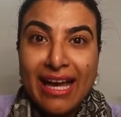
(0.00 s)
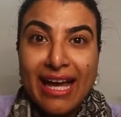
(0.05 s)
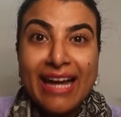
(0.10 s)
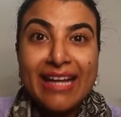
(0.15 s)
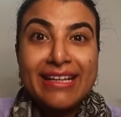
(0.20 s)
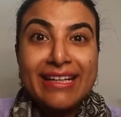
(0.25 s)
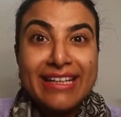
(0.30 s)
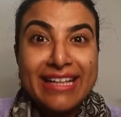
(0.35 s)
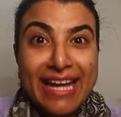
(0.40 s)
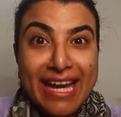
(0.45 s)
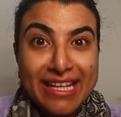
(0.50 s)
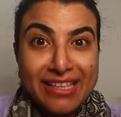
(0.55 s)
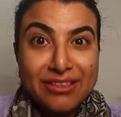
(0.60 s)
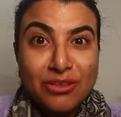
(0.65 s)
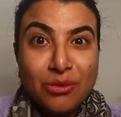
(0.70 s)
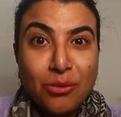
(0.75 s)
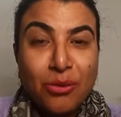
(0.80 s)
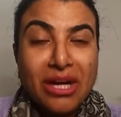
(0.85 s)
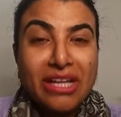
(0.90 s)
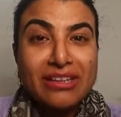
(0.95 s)
and
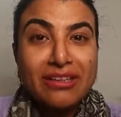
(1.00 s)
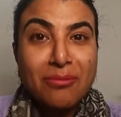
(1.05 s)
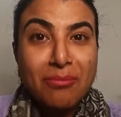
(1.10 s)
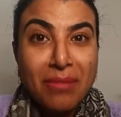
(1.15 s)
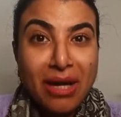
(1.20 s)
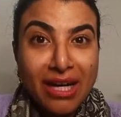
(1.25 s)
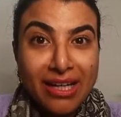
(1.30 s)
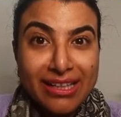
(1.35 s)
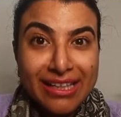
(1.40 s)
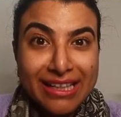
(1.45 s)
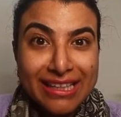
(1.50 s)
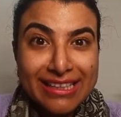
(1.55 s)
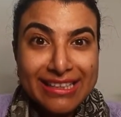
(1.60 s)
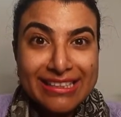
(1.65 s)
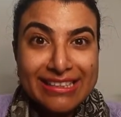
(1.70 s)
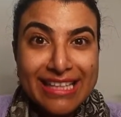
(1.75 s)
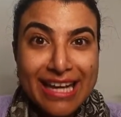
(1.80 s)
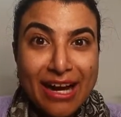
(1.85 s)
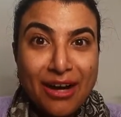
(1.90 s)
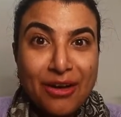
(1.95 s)
yes when the market
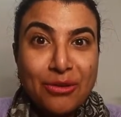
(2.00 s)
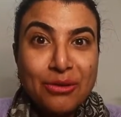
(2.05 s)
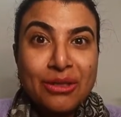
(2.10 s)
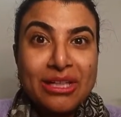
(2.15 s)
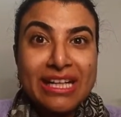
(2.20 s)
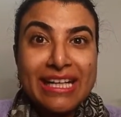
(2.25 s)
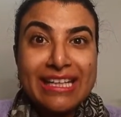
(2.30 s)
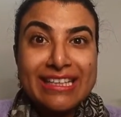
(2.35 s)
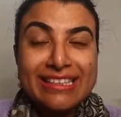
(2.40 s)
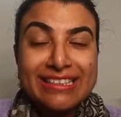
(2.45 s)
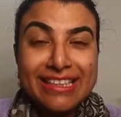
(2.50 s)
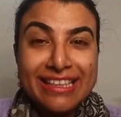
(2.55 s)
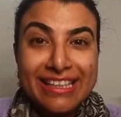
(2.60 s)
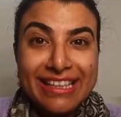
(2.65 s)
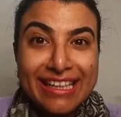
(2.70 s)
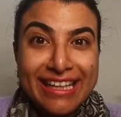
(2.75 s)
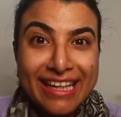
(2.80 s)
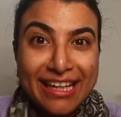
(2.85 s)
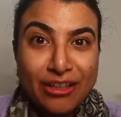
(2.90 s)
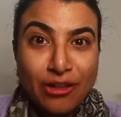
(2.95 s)
is down it's a
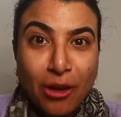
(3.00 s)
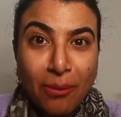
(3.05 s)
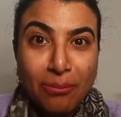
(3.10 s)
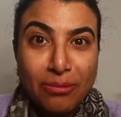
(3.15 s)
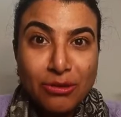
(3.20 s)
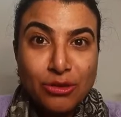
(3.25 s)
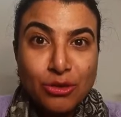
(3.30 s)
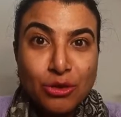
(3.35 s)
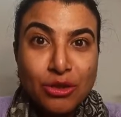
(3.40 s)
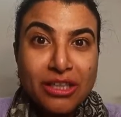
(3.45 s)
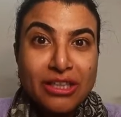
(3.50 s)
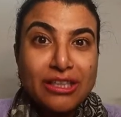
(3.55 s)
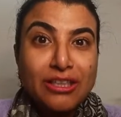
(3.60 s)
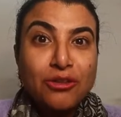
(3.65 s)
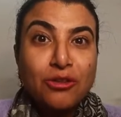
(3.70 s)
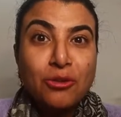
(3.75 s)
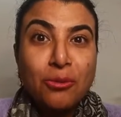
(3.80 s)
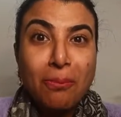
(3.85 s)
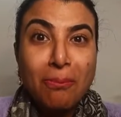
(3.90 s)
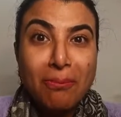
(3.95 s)
great
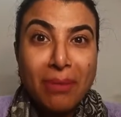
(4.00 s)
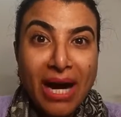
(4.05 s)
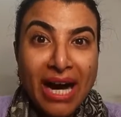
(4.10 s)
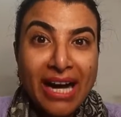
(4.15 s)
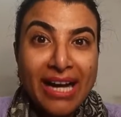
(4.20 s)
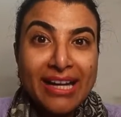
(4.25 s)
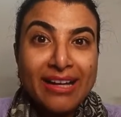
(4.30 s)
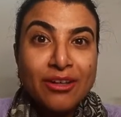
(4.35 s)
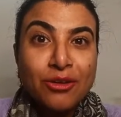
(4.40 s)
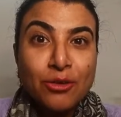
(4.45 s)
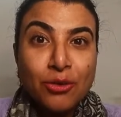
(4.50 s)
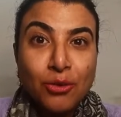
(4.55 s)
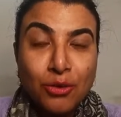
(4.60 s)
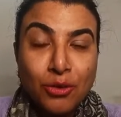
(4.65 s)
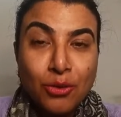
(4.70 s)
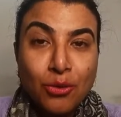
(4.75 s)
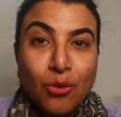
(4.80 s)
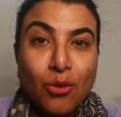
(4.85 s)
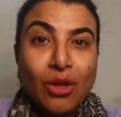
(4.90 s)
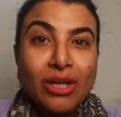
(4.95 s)
opportunity to buy
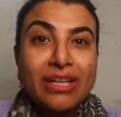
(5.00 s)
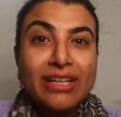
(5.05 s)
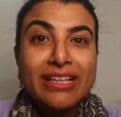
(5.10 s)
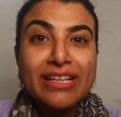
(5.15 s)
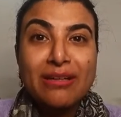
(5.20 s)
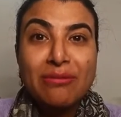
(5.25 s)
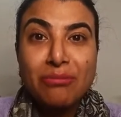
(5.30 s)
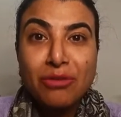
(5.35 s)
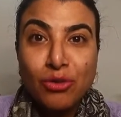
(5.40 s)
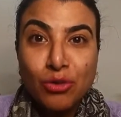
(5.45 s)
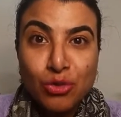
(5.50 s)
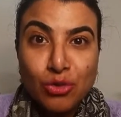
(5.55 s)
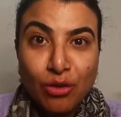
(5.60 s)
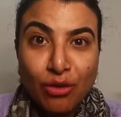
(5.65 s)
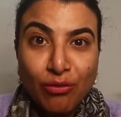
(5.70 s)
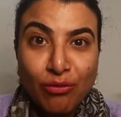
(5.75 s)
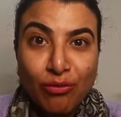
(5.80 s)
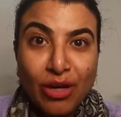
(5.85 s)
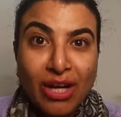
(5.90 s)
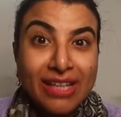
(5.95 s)
good quality
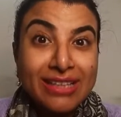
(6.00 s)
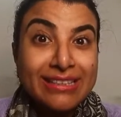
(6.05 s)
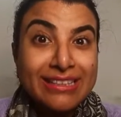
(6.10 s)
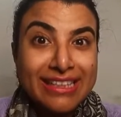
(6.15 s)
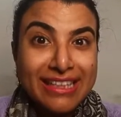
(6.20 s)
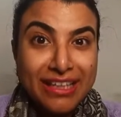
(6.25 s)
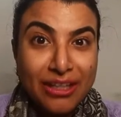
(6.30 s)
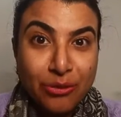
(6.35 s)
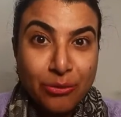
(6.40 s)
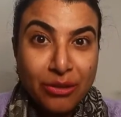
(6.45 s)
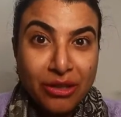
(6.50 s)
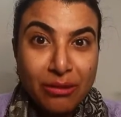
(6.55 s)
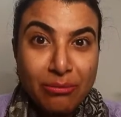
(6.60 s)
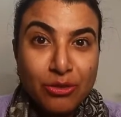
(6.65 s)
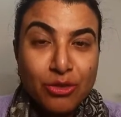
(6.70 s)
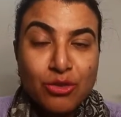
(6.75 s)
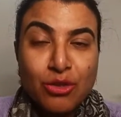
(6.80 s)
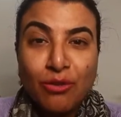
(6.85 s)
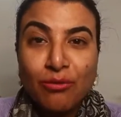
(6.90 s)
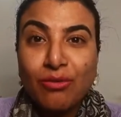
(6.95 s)
mutual funds
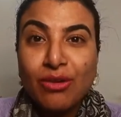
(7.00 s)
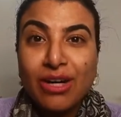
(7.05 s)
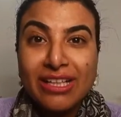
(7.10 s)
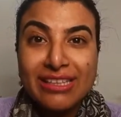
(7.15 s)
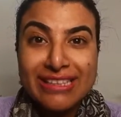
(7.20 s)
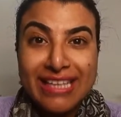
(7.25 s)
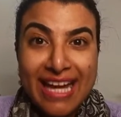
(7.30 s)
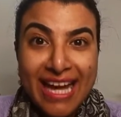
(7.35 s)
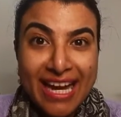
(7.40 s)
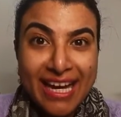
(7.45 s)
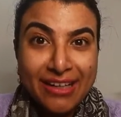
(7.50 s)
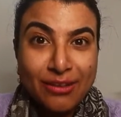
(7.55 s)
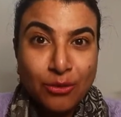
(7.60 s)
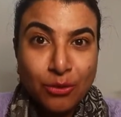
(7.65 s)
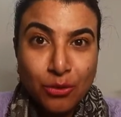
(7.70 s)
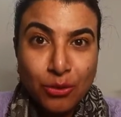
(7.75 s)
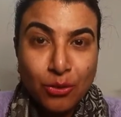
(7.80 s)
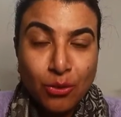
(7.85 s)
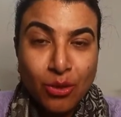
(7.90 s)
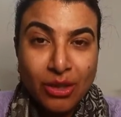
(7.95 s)
equity mutual funds
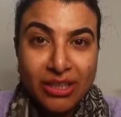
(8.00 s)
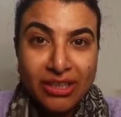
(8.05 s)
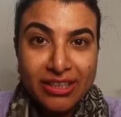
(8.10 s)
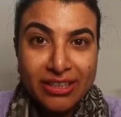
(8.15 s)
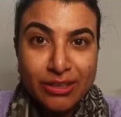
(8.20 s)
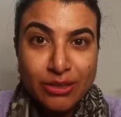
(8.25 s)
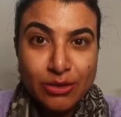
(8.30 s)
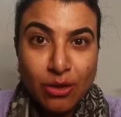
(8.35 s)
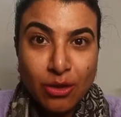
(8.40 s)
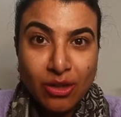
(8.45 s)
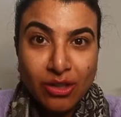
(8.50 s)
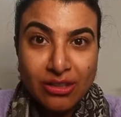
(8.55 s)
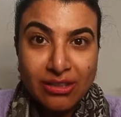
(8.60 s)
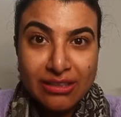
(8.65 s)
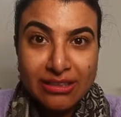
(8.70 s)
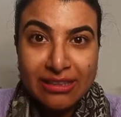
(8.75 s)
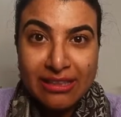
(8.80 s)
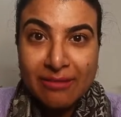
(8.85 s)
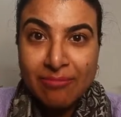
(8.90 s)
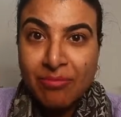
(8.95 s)
and good quality
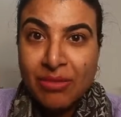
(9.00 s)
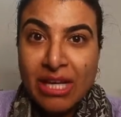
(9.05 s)
stocks